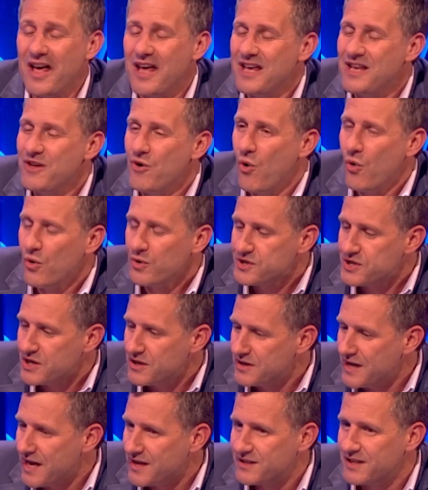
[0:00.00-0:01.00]
he also...
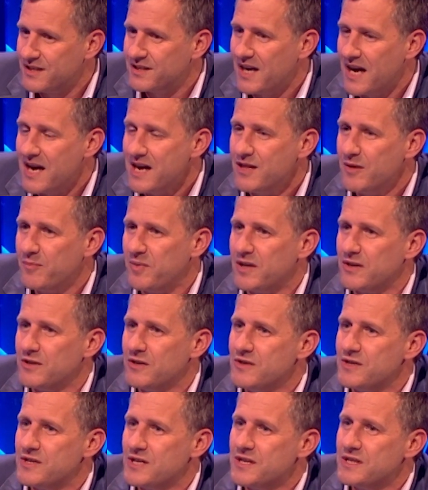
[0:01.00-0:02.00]
Now, today, the big
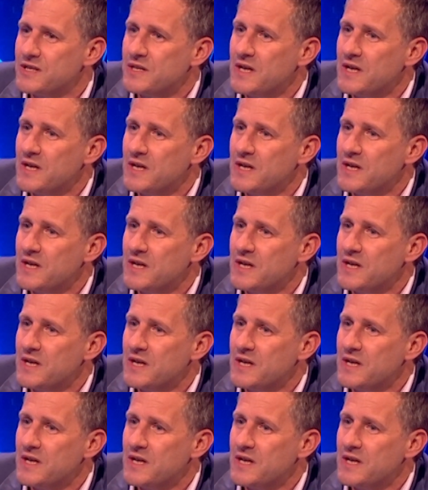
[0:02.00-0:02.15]
news is...